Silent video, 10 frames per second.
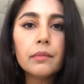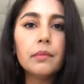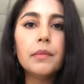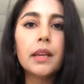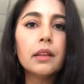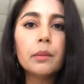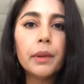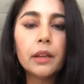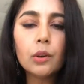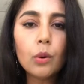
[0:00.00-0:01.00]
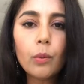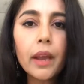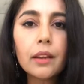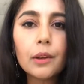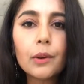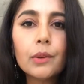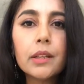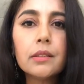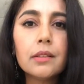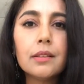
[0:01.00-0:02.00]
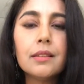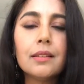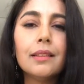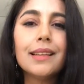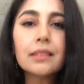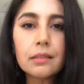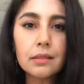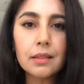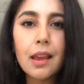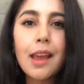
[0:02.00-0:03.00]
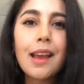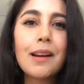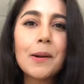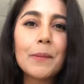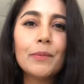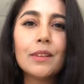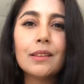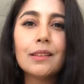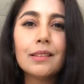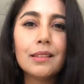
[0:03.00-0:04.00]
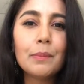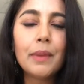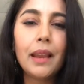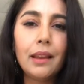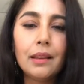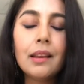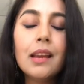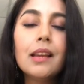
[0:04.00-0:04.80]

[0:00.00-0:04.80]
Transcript: making the pain go away, you know, it lessens the pain.